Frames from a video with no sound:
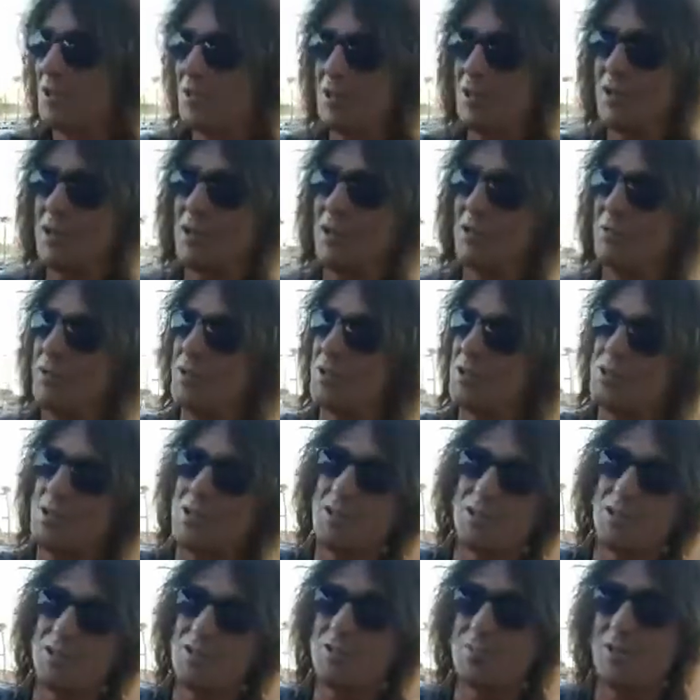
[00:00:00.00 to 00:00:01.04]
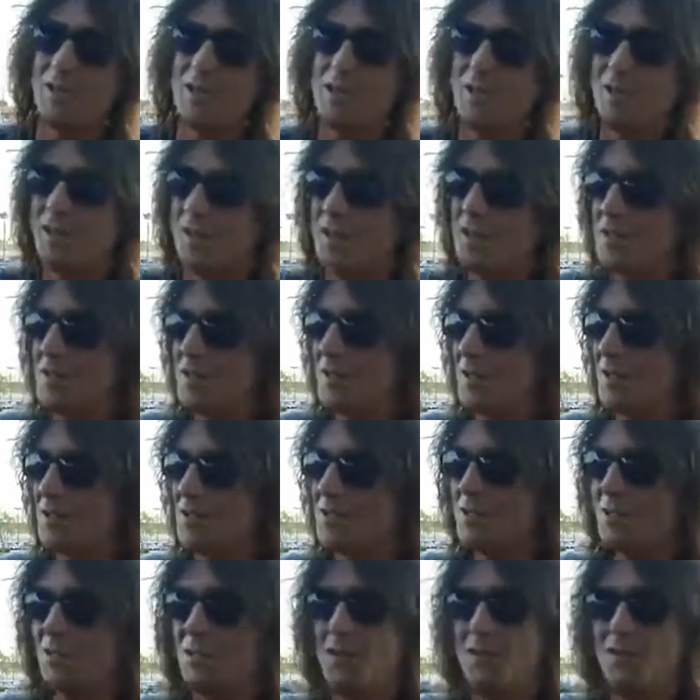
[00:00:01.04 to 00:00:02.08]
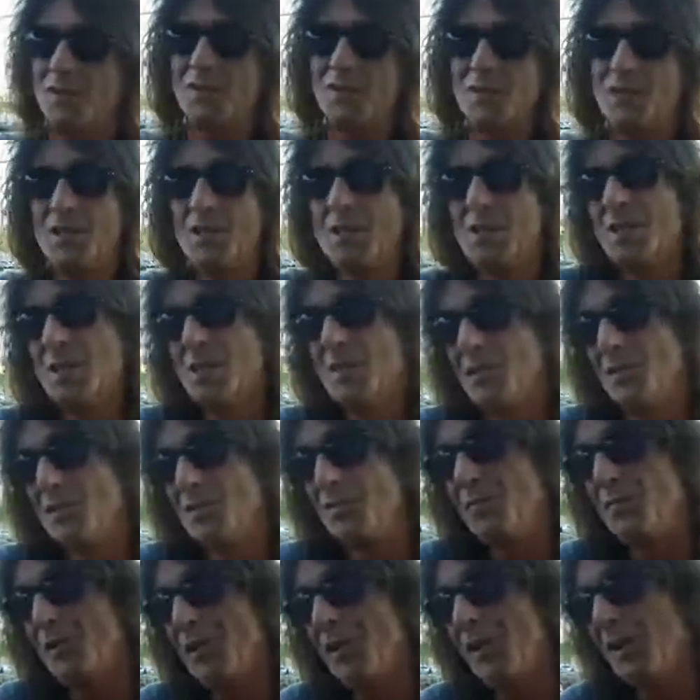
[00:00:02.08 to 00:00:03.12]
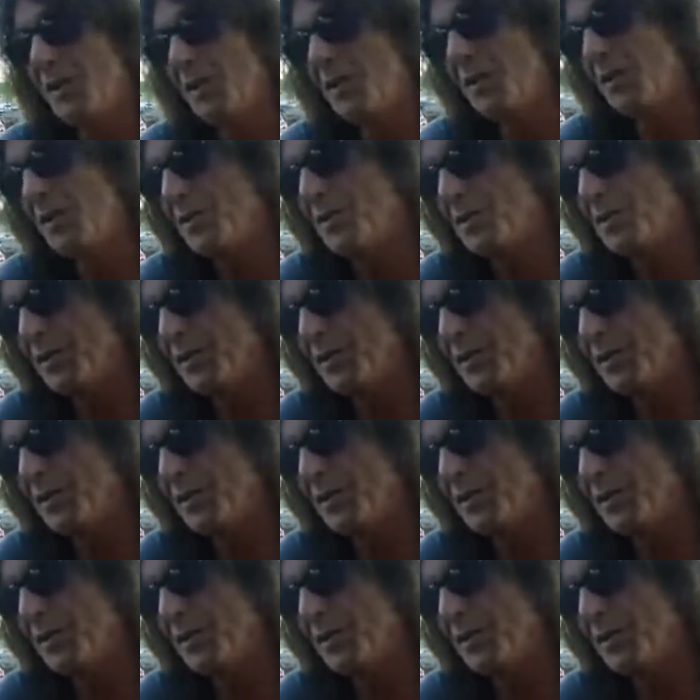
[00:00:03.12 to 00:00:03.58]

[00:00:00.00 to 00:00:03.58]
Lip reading: here again, but this doesn't make any sense. And over, you know, in the